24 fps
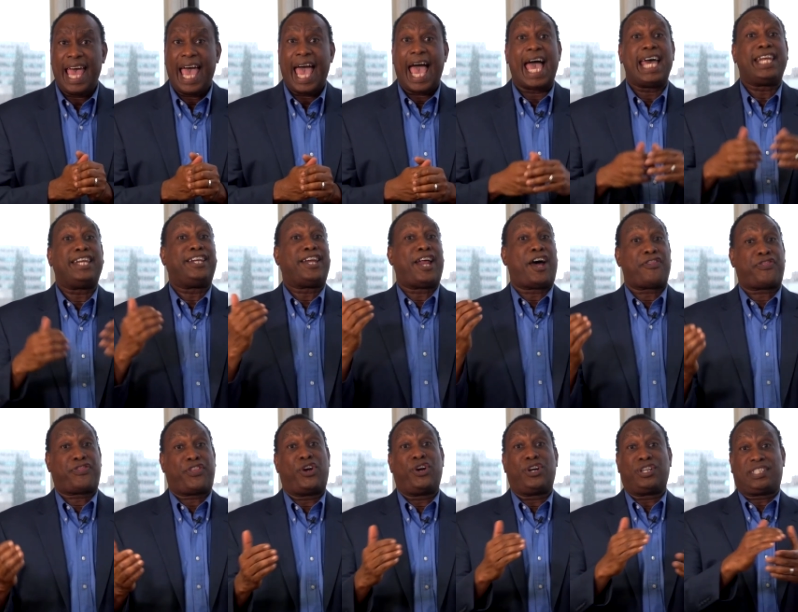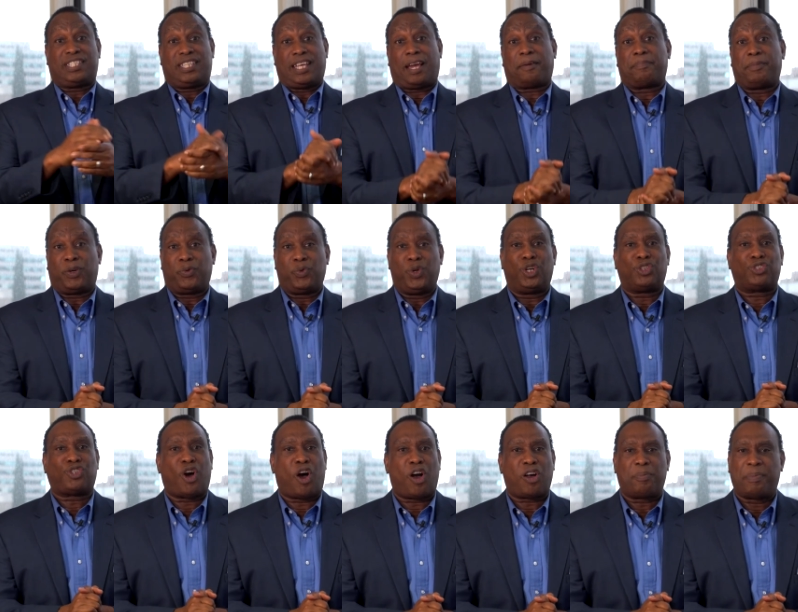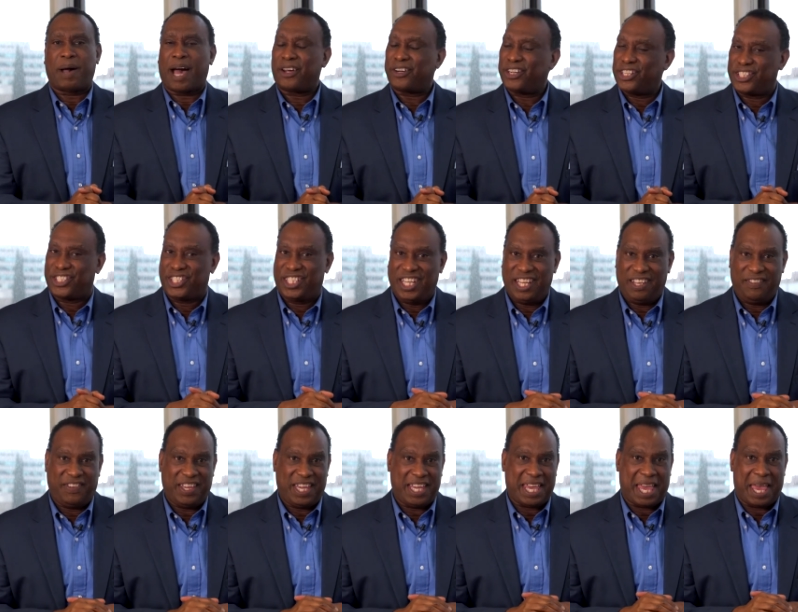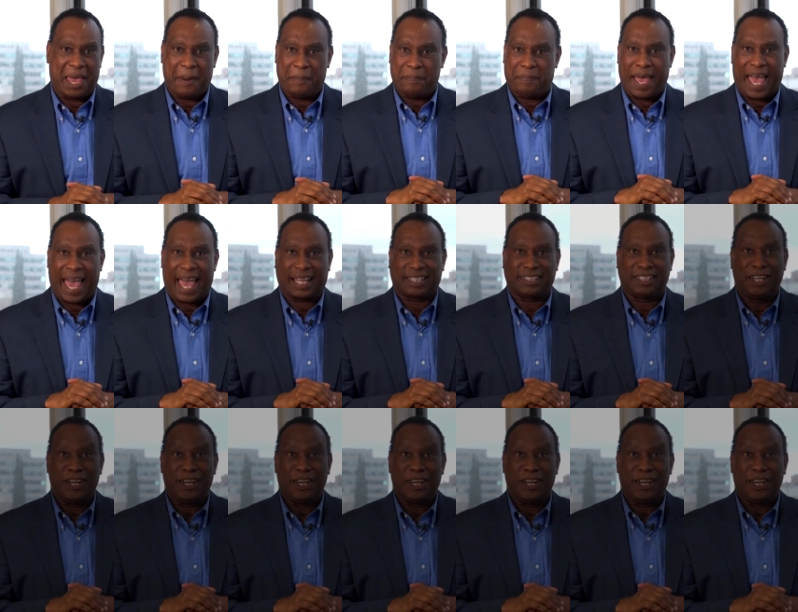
And in our third segment, we'll talk about achieving impact.